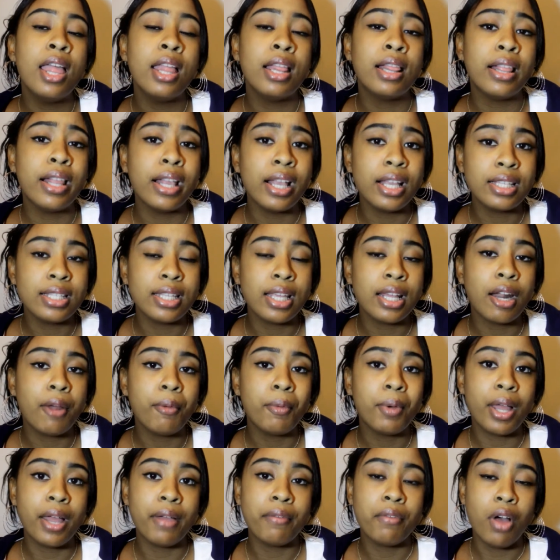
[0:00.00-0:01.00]
Like I said, I will
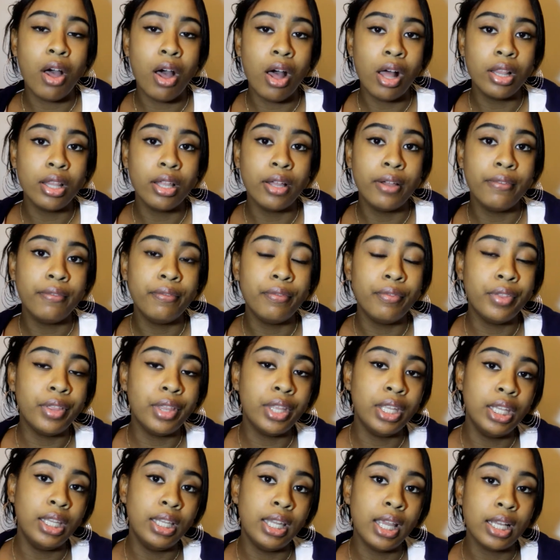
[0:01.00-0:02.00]
have all of
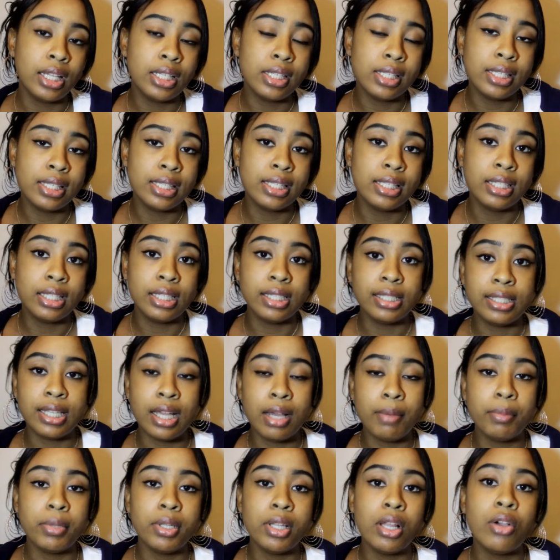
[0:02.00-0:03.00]
the necklaces linked
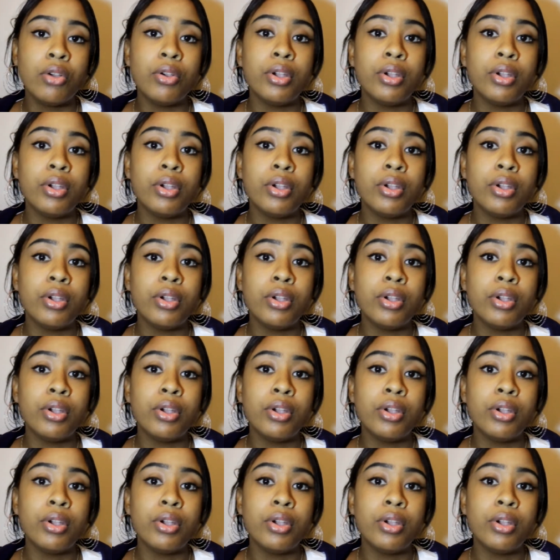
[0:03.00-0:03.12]
down below,